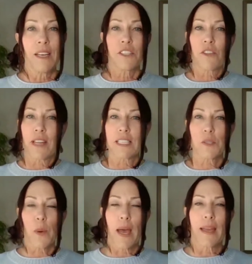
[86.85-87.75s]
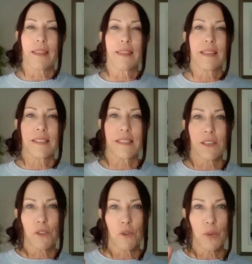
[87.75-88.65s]
So that's why this
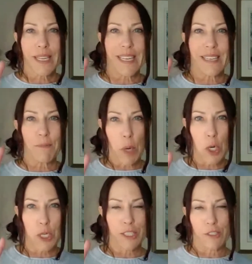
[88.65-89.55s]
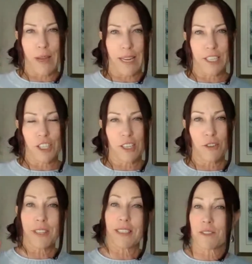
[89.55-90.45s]
3-part strategy or
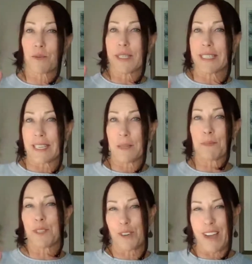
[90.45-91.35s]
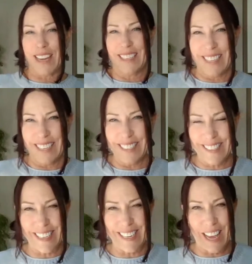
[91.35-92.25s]
these 3-tip strategy is
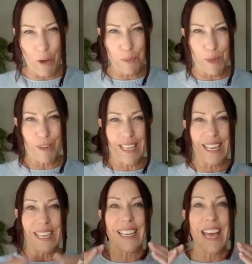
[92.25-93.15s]
going to help you to get